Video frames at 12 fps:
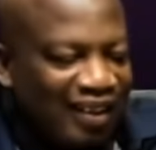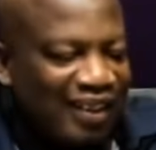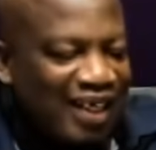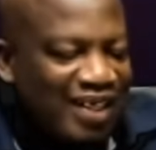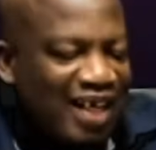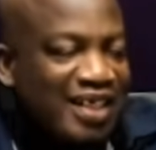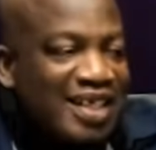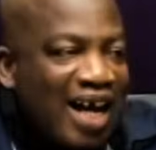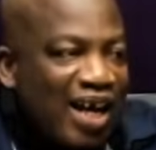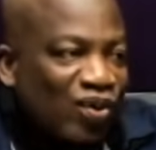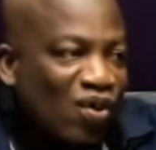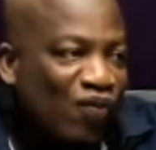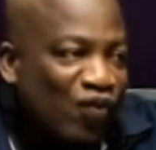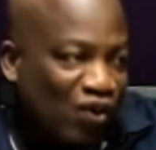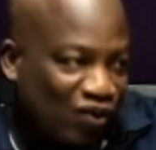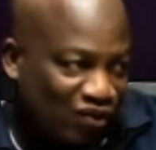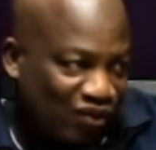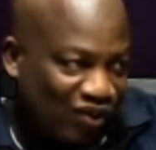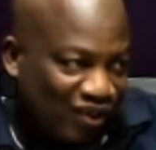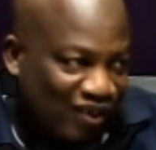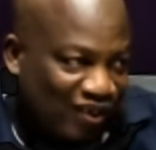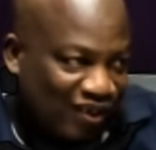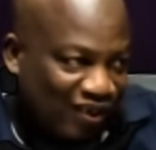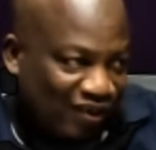you denying no
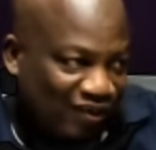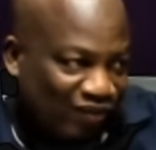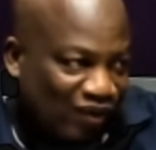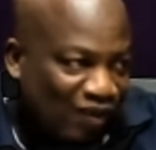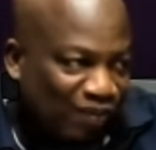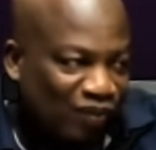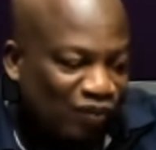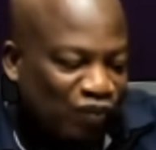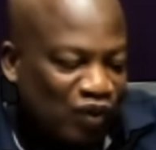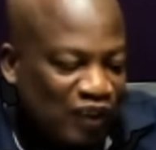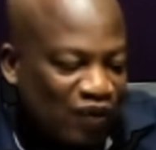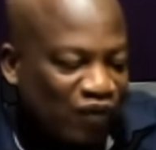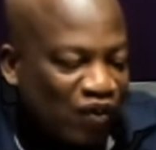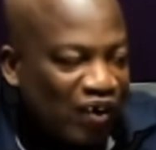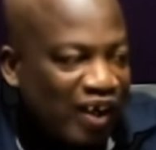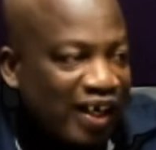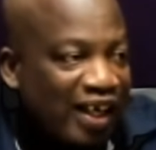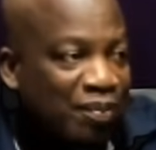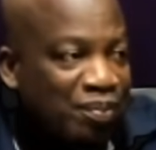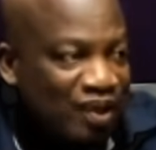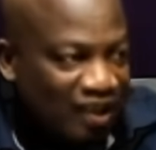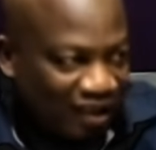from voting for an MP.